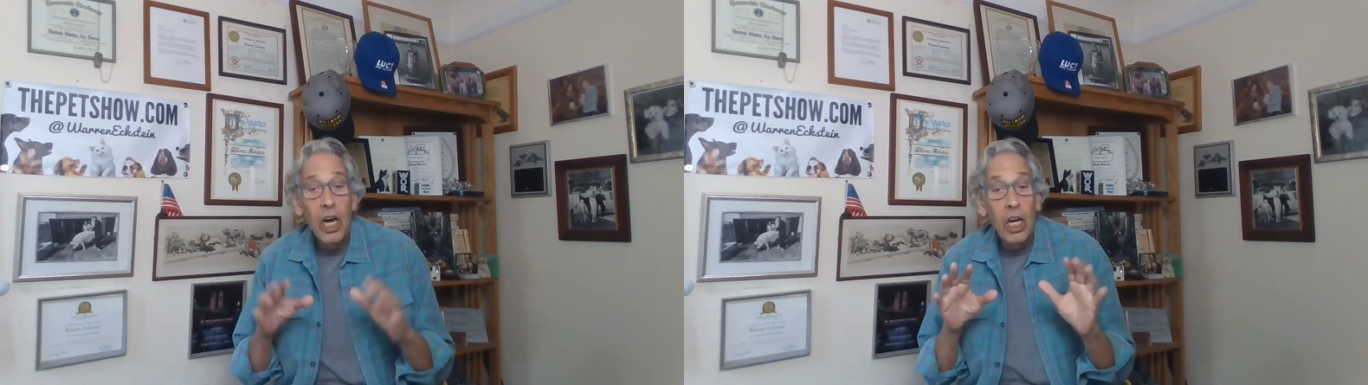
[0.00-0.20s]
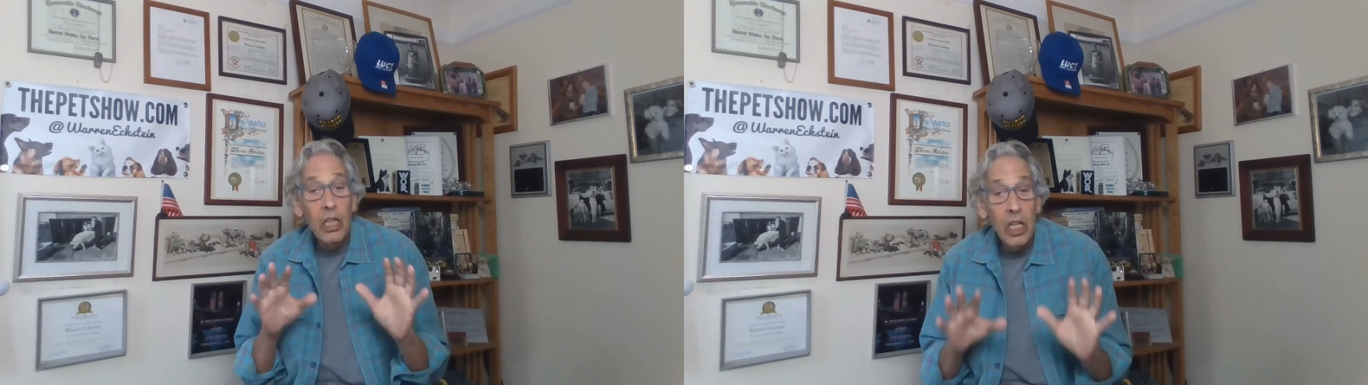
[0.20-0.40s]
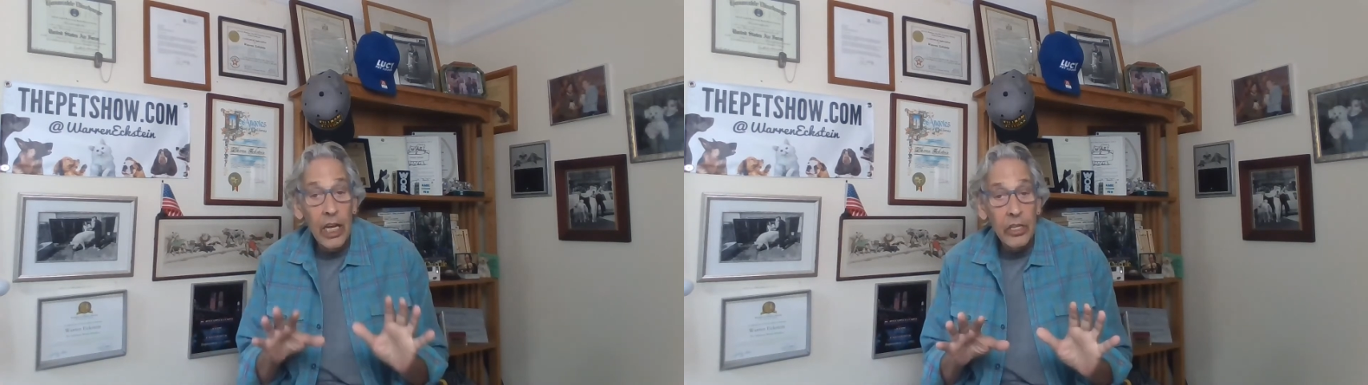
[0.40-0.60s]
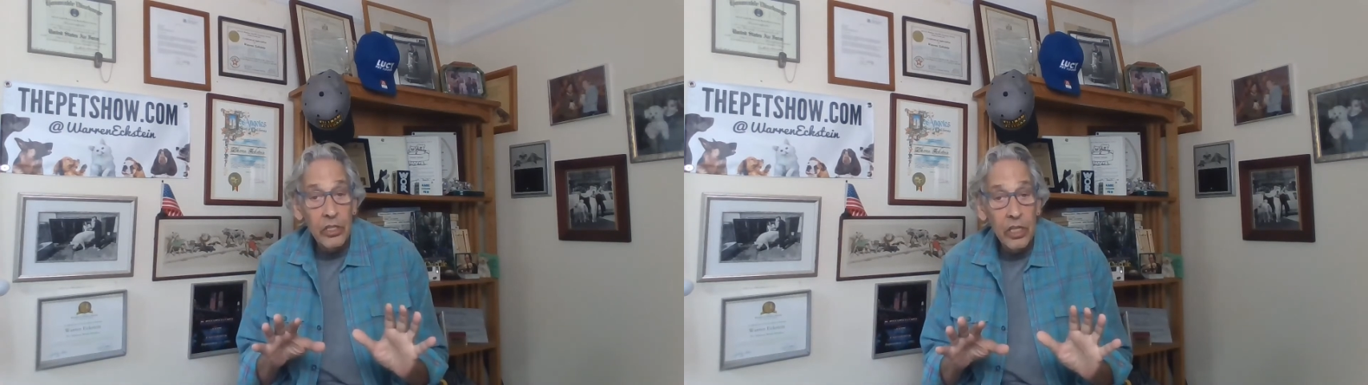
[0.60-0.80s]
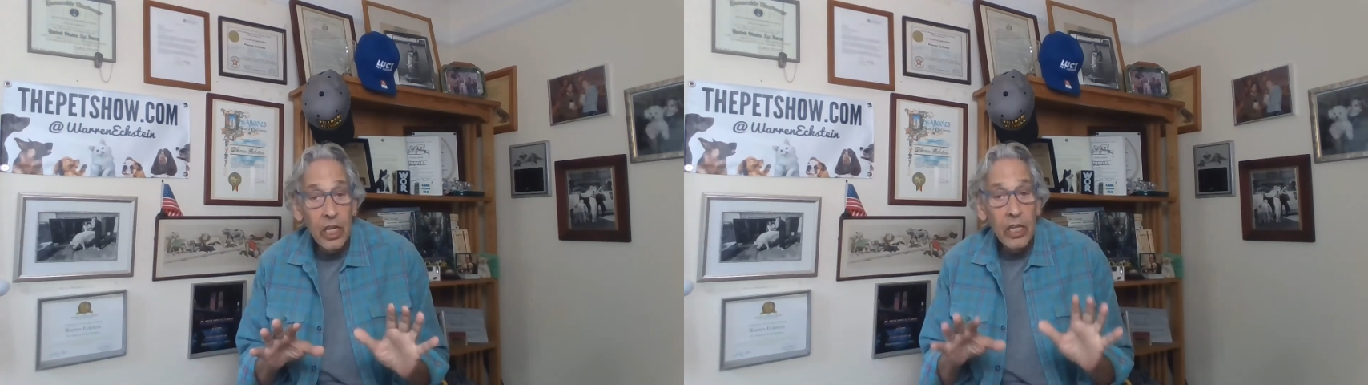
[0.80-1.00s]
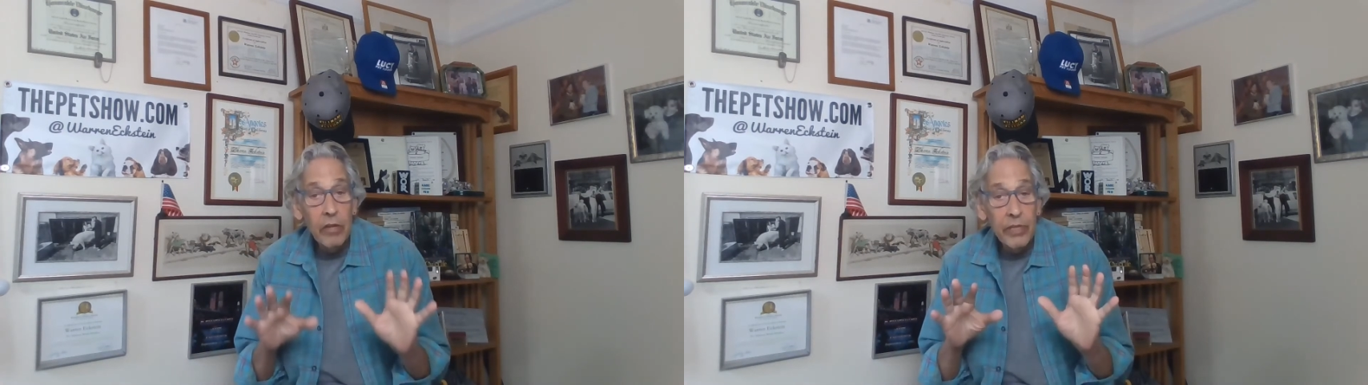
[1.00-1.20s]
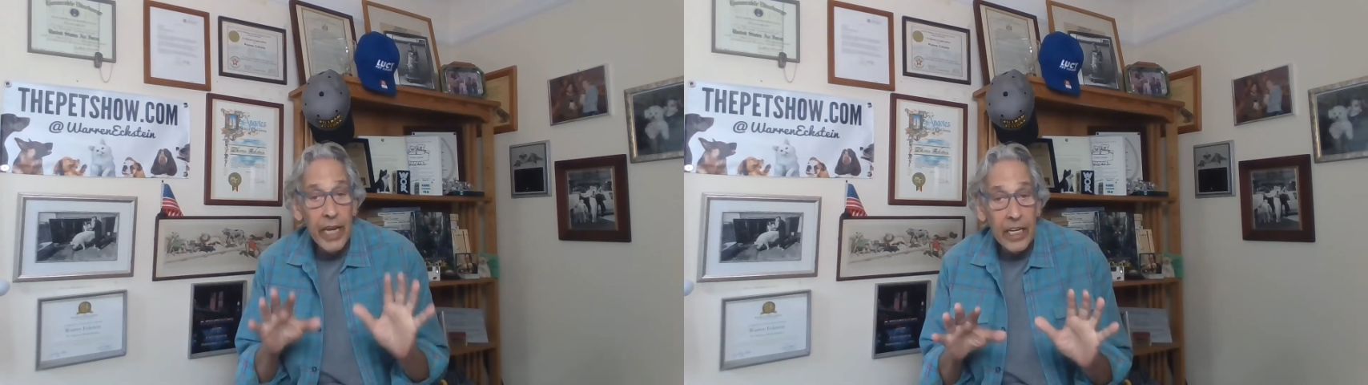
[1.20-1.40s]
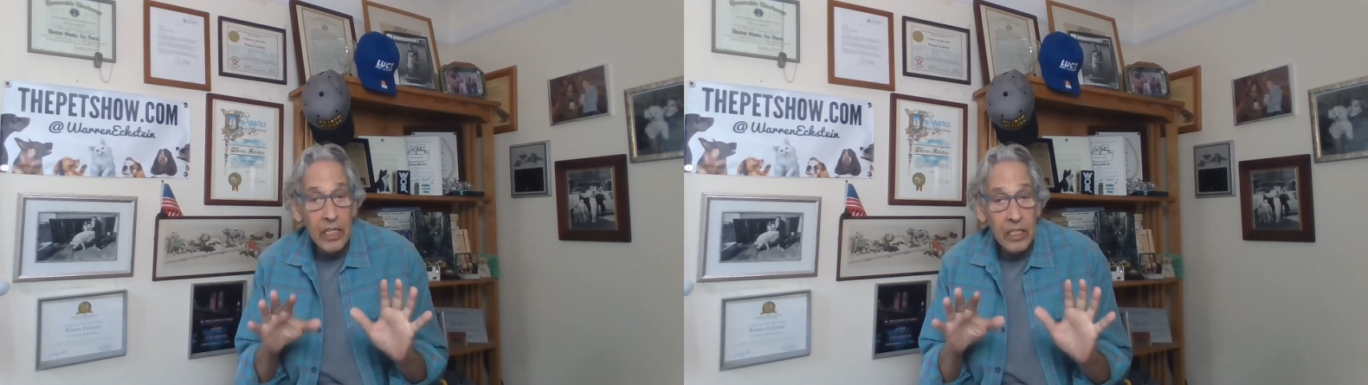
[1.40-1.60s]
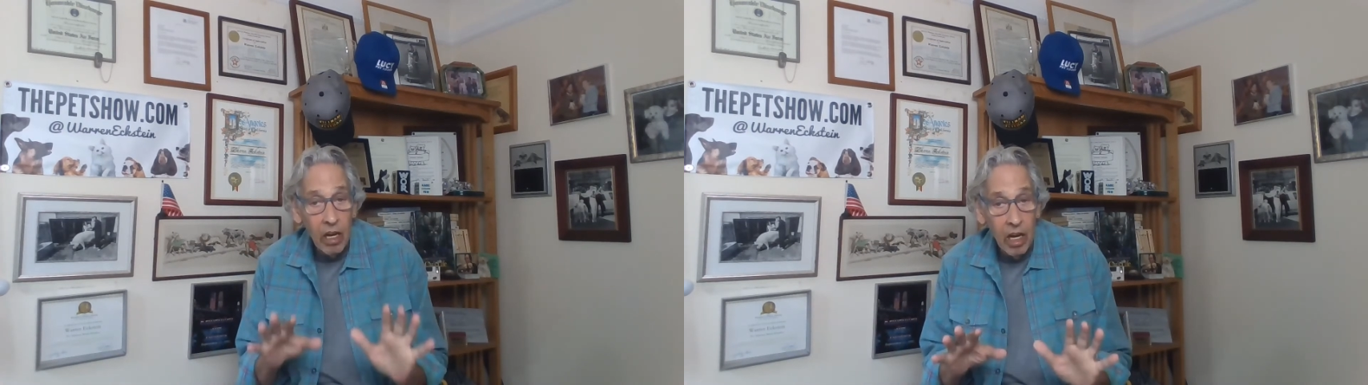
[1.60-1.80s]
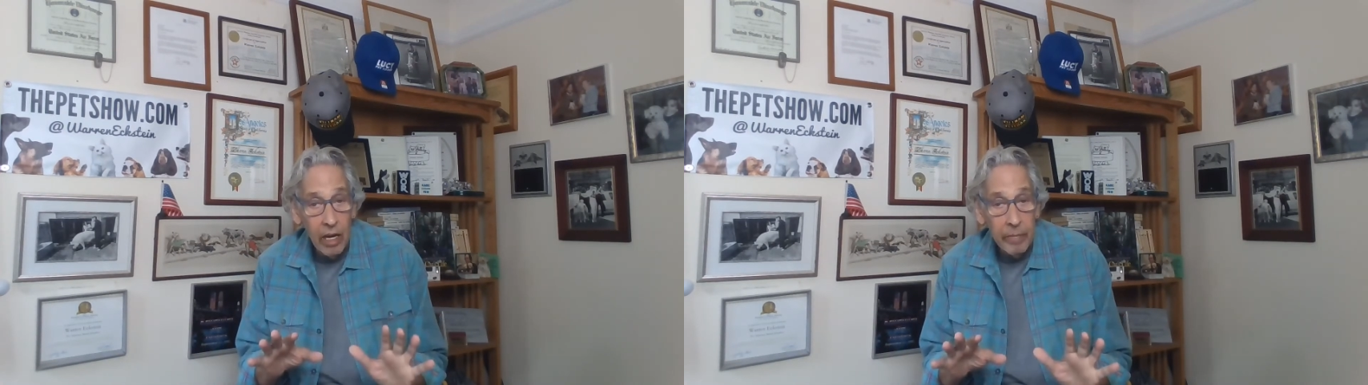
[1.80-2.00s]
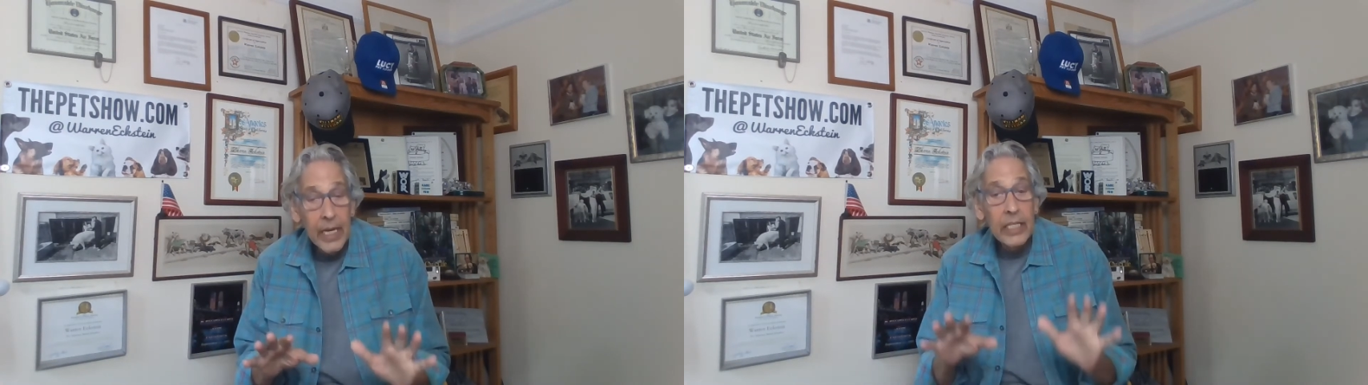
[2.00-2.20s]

unless you've taken the time